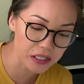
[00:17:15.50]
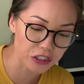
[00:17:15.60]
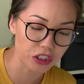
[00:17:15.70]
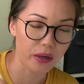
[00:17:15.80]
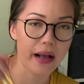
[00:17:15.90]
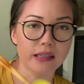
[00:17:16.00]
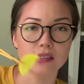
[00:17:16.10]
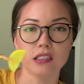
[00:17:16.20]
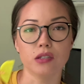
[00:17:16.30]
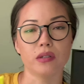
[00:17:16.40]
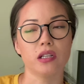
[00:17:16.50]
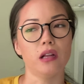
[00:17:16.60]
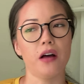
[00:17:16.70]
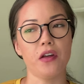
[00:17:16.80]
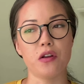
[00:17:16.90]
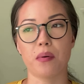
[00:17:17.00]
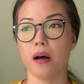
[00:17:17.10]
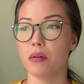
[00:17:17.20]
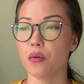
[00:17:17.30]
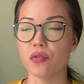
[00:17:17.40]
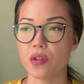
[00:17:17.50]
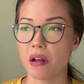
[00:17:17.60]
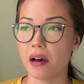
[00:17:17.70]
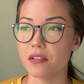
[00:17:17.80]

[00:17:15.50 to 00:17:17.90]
issue I had to deal with a lot that you probably wouldn't think of